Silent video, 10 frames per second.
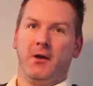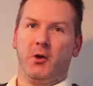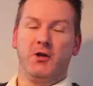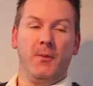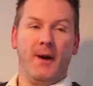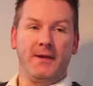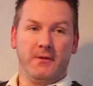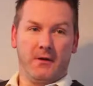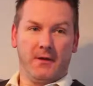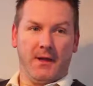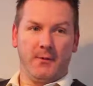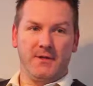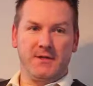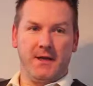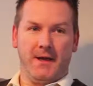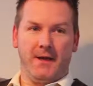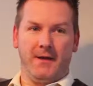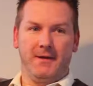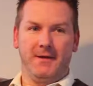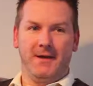Good, the Bad and Ugly, I would
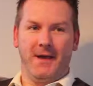say,